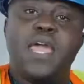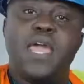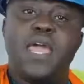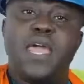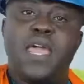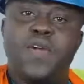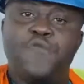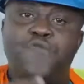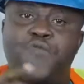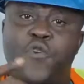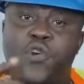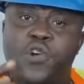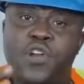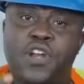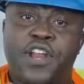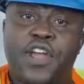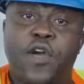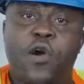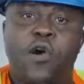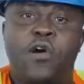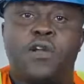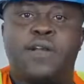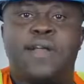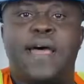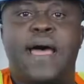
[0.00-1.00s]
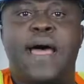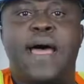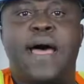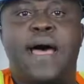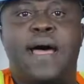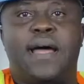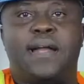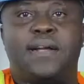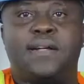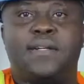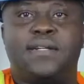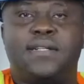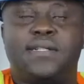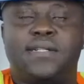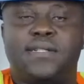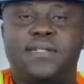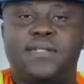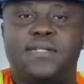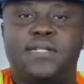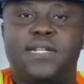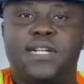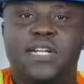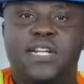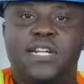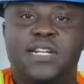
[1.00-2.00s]
If, on the other hand,
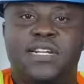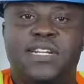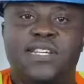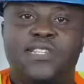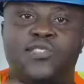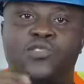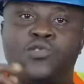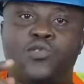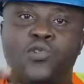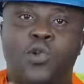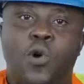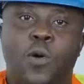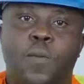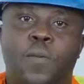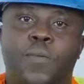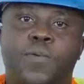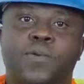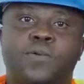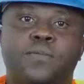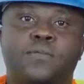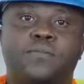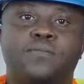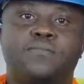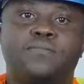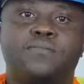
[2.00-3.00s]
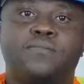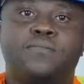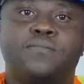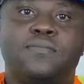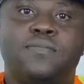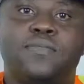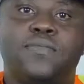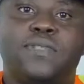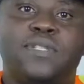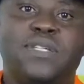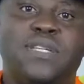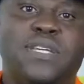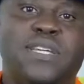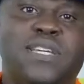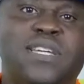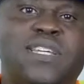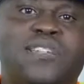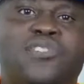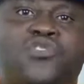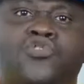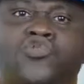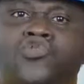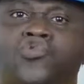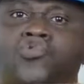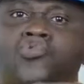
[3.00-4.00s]
the slope
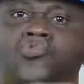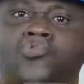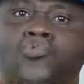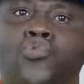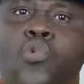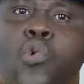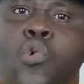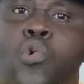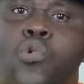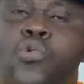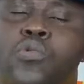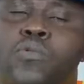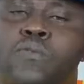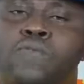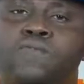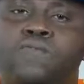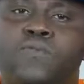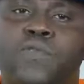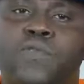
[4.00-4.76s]
is slow